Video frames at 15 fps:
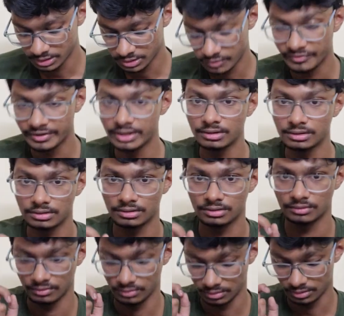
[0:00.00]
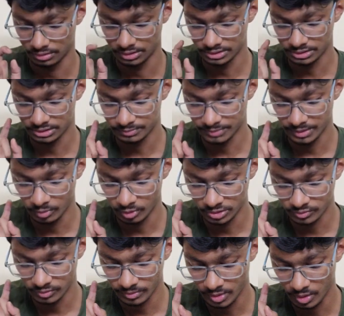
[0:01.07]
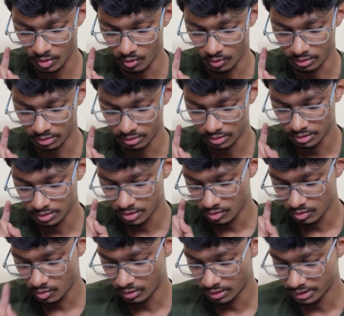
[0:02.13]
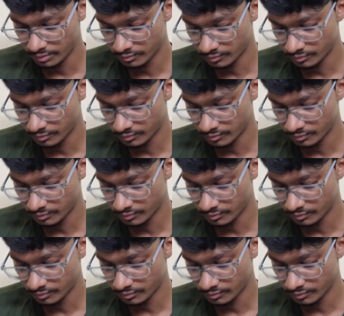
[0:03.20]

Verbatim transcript: So Vin, uh, this P MOS will be on only